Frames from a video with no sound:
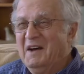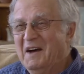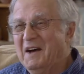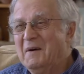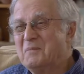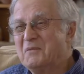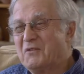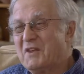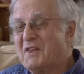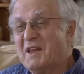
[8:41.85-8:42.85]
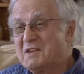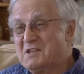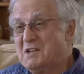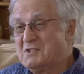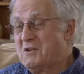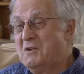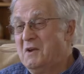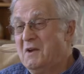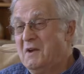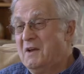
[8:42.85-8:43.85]
um, for the next year. So,
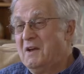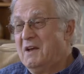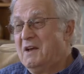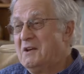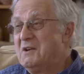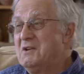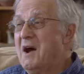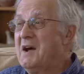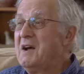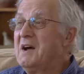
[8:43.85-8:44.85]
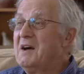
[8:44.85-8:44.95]
yeah,